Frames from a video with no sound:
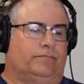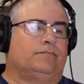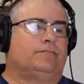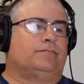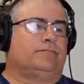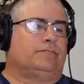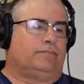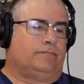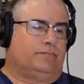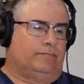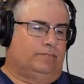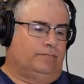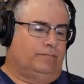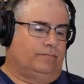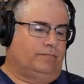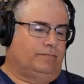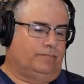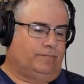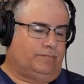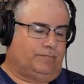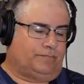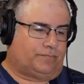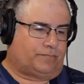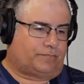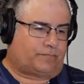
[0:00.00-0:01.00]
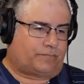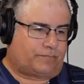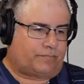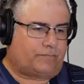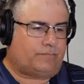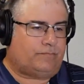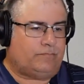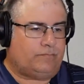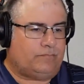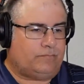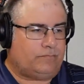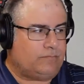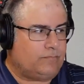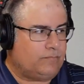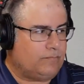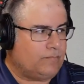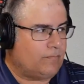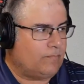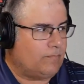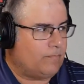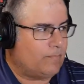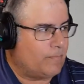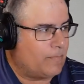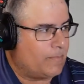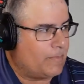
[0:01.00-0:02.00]

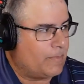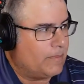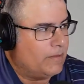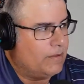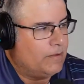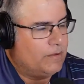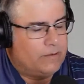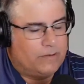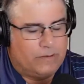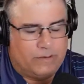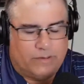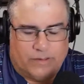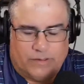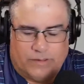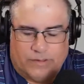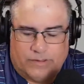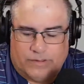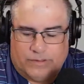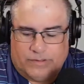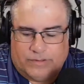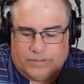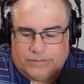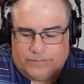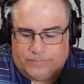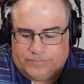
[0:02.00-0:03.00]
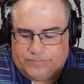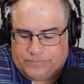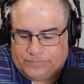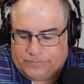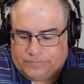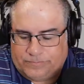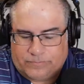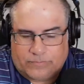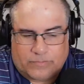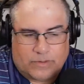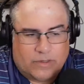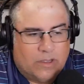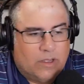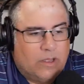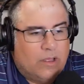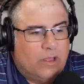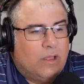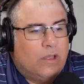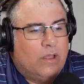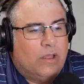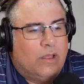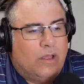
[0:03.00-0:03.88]
This person isn't speaking.